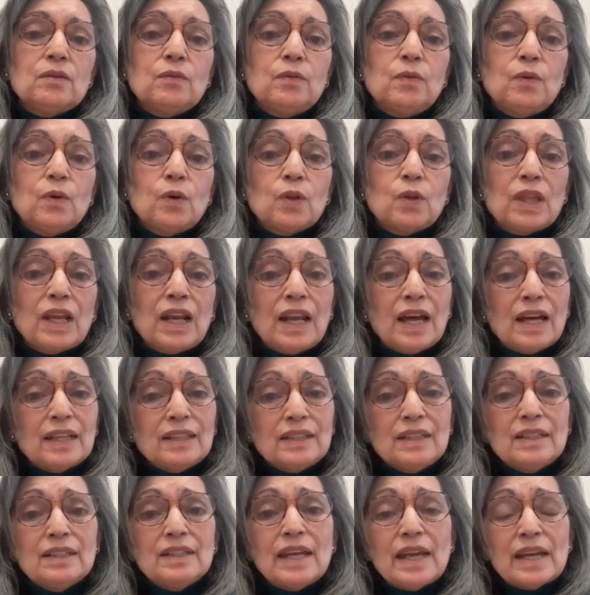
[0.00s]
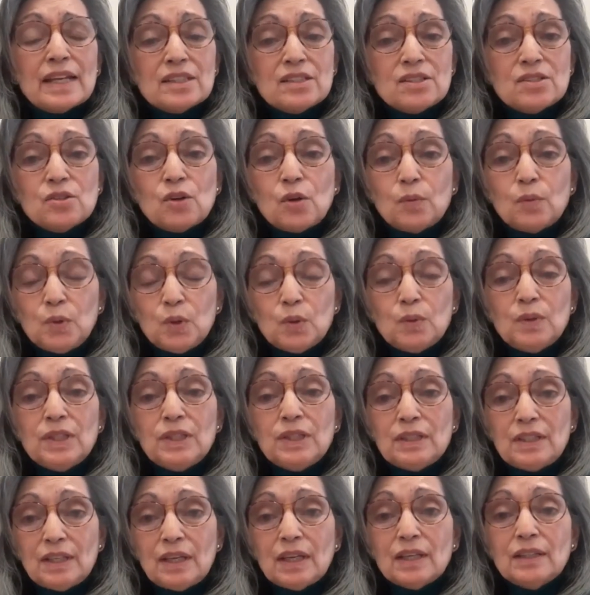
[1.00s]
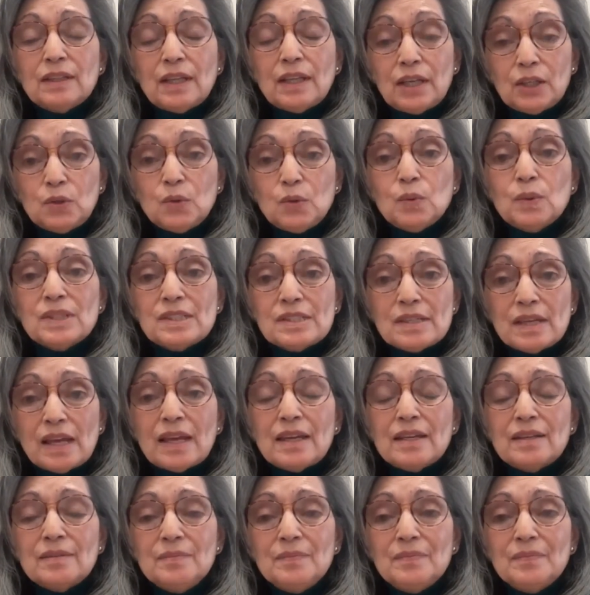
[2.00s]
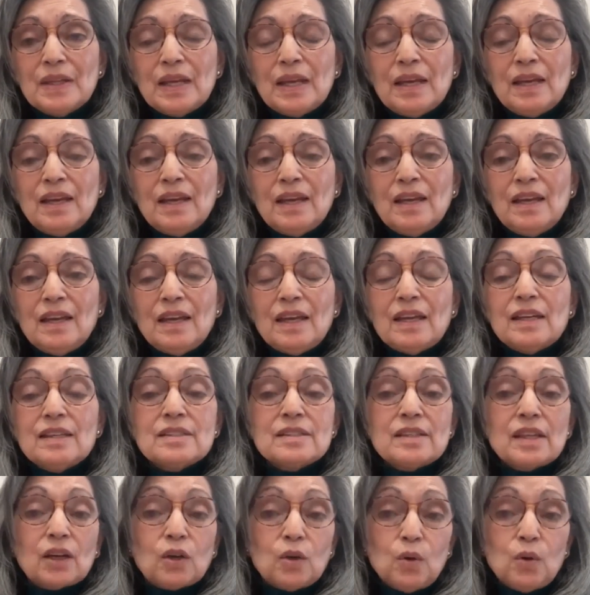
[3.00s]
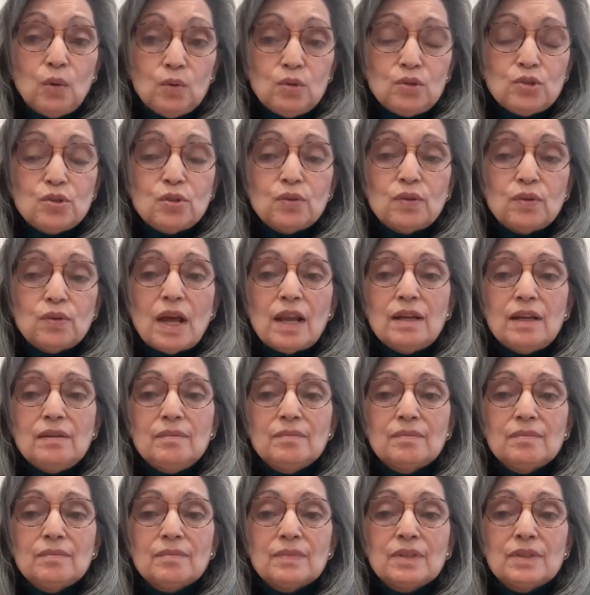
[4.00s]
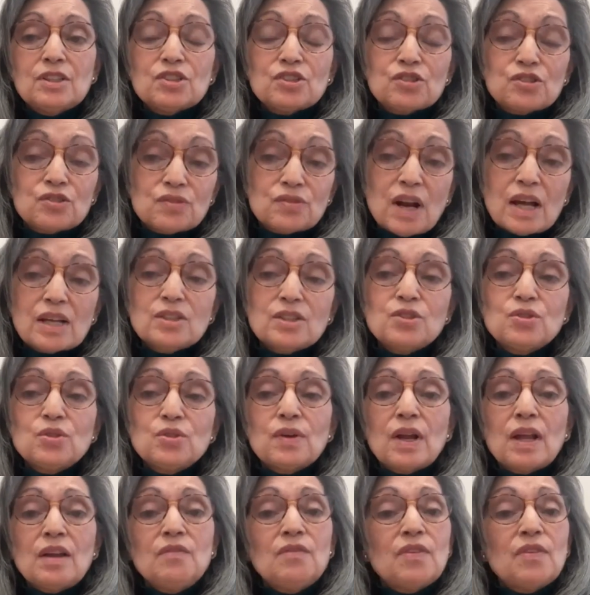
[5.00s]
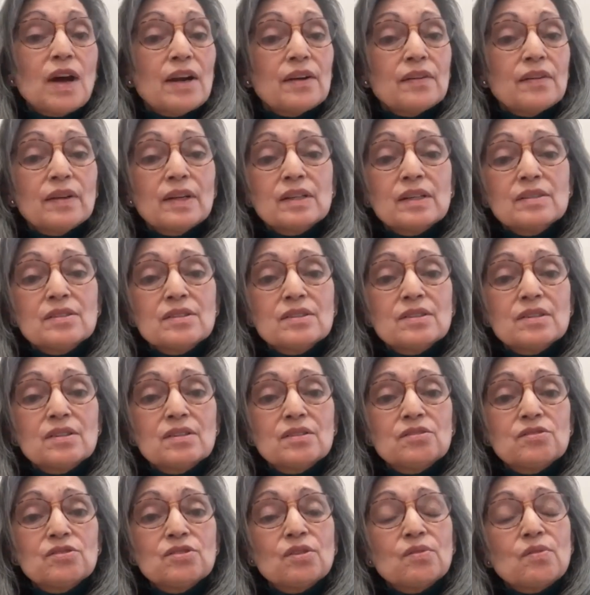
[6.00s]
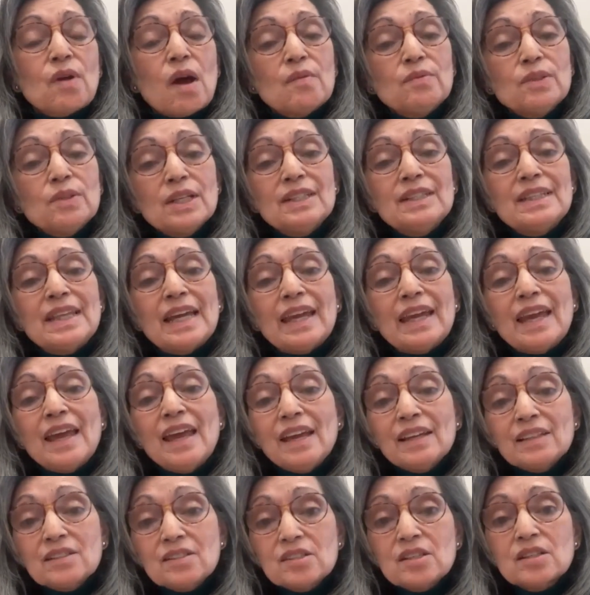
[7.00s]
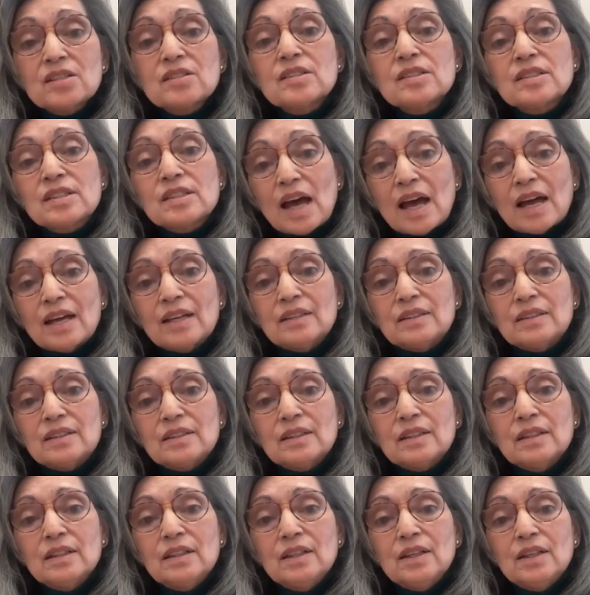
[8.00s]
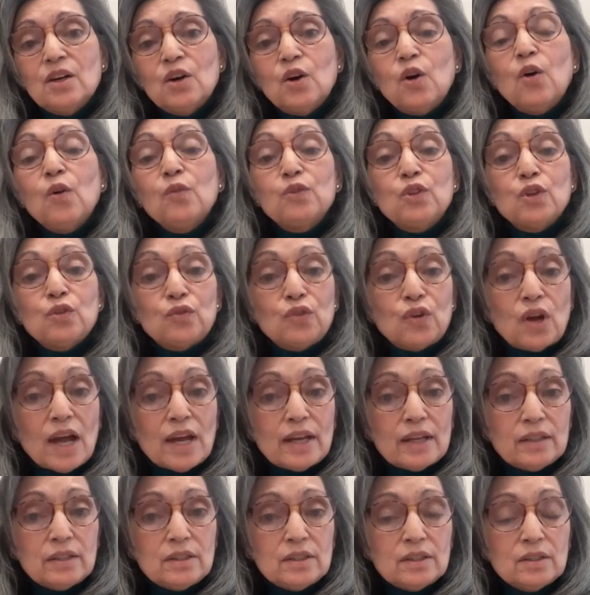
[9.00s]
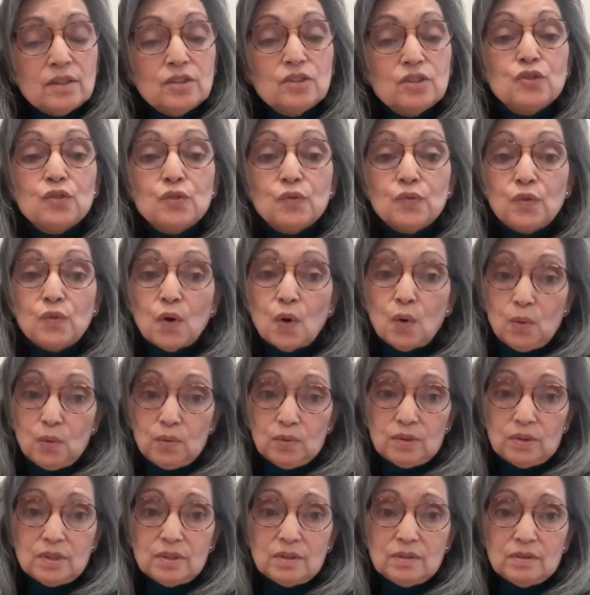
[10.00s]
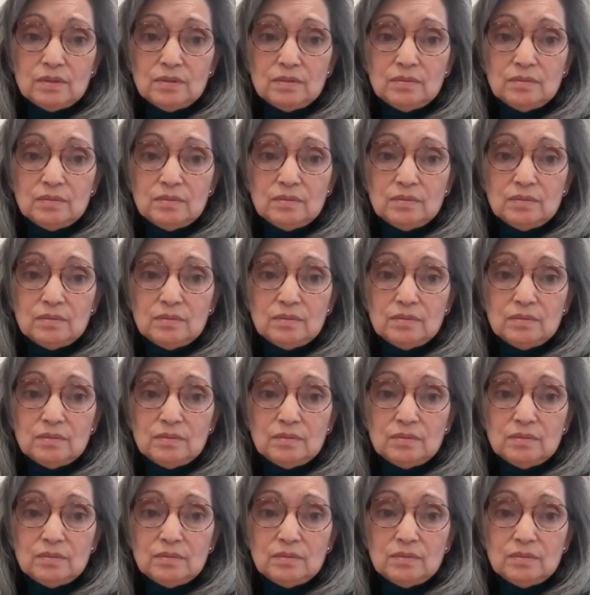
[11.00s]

for the Latinx community in the USA is the cultural, the structural barriers surrounding the exercise of the right to vote.